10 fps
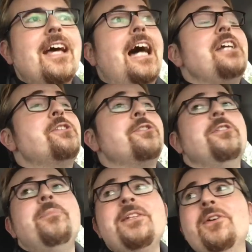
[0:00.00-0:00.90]
I
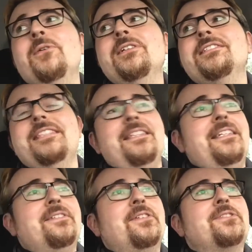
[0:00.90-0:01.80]
shouldn't be noticing
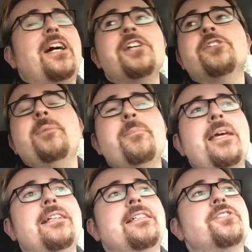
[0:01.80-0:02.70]
these things. I should be
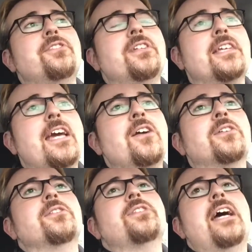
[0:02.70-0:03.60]
paying attention to the
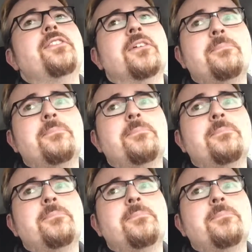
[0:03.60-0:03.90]
characters and their